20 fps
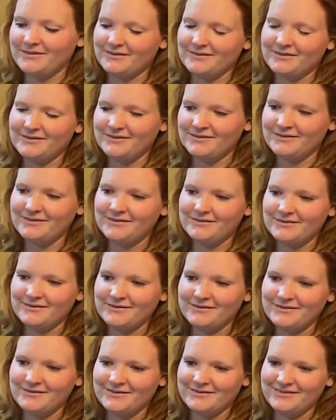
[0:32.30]

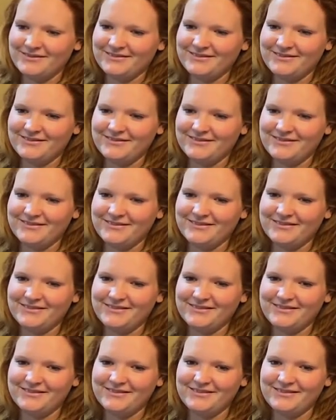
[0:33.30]

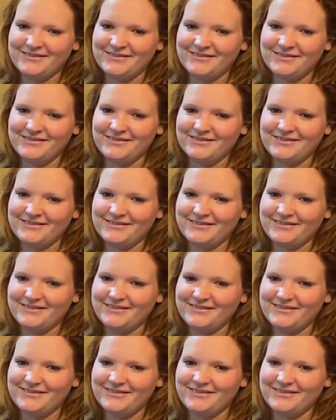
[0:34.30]

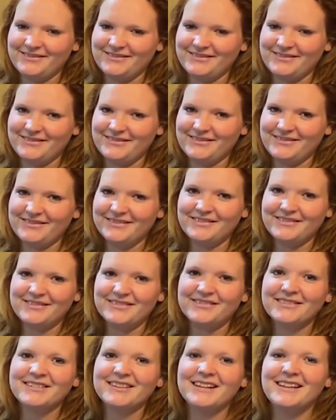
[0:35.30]

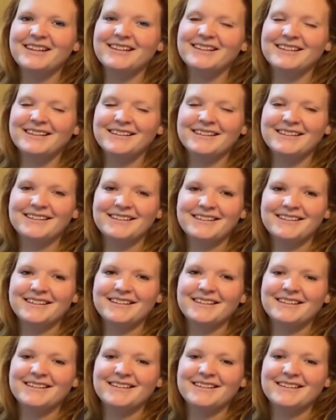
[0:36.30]
(silent)